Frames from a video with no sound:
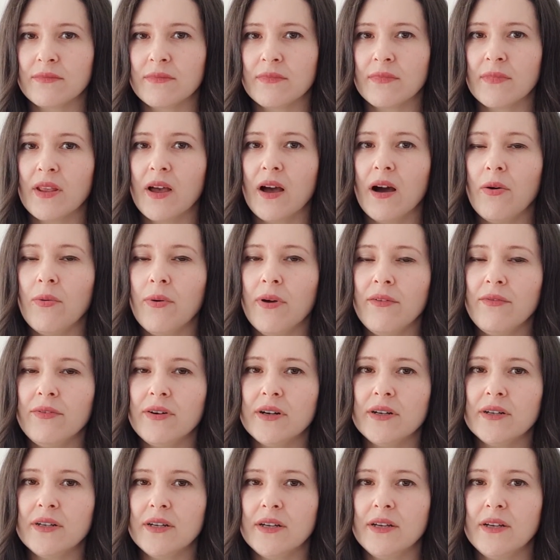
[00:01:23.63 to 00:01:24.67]

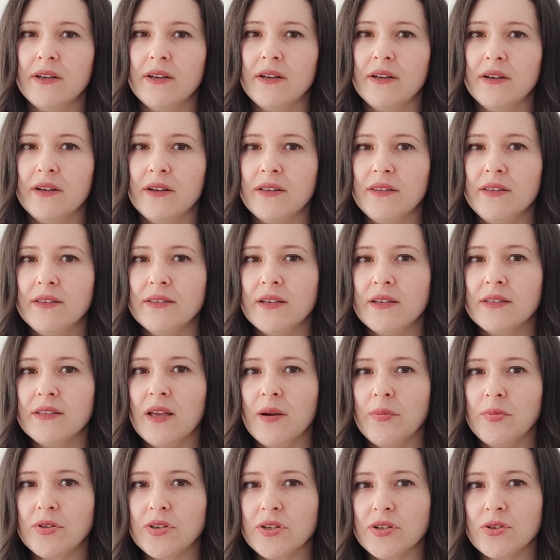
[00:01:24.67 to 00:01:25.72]
However, this
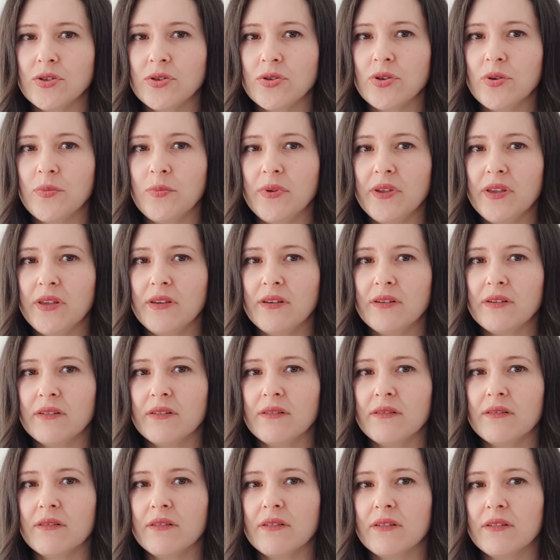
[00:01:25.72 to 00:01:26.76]
adaptation should be
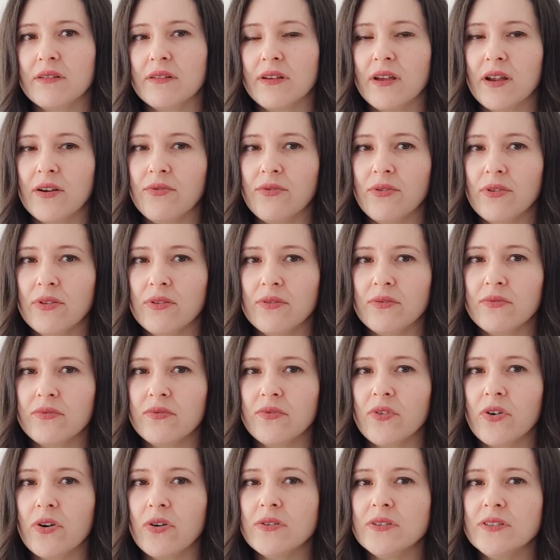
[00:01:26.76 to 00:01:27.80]
carefully
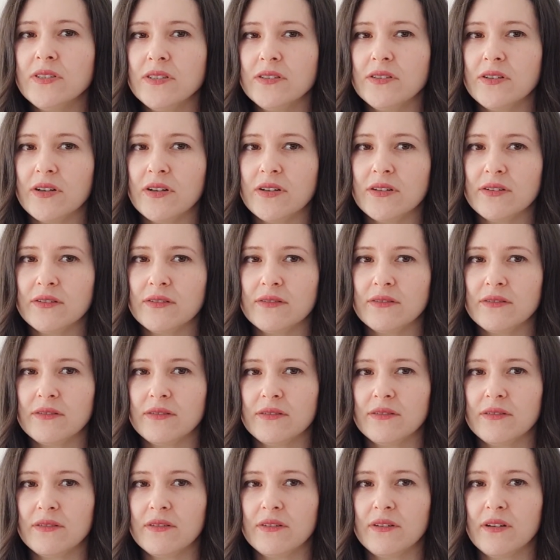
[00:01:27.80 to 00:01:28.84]
considered
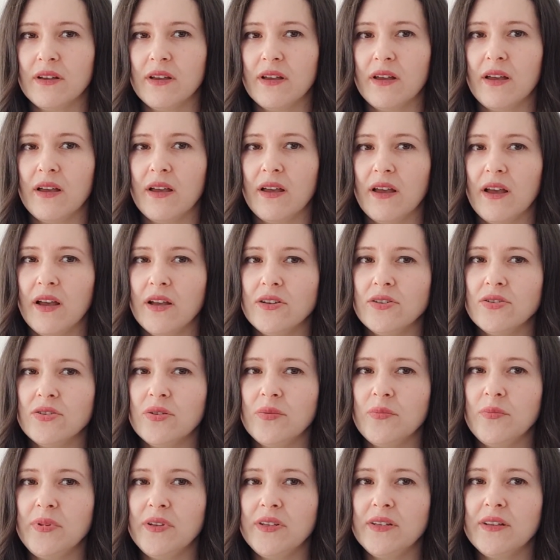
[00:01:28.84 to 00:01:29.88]
and should
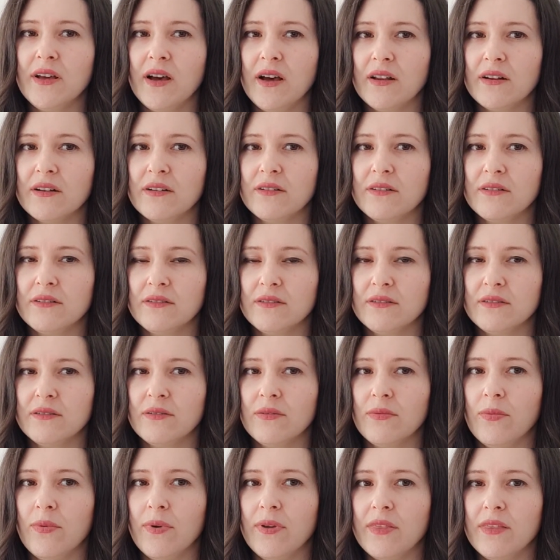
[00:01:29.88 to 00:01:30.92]
be done
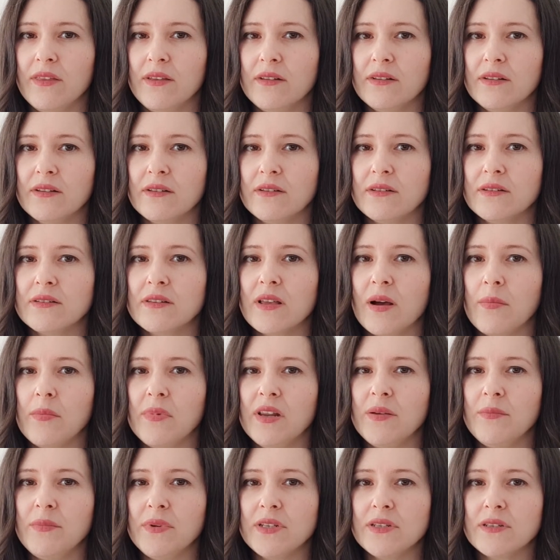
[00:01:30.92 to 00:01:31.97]
within some
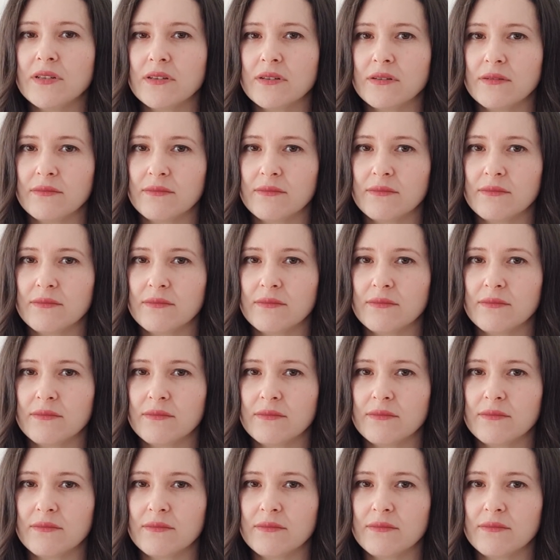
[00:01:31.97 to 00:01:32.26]
limits.